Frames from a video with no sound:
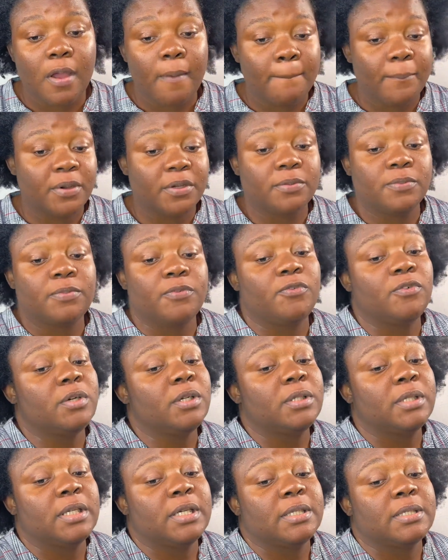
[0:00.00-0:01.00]
But before
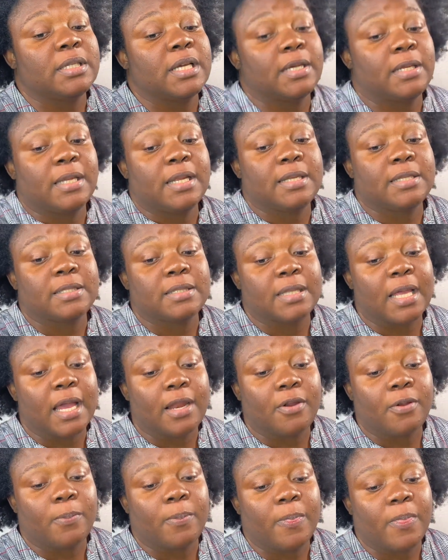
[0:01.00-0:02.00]
that, let's start
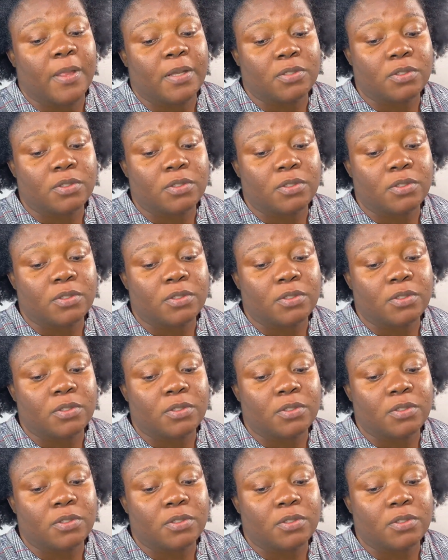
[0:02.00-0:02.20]
up.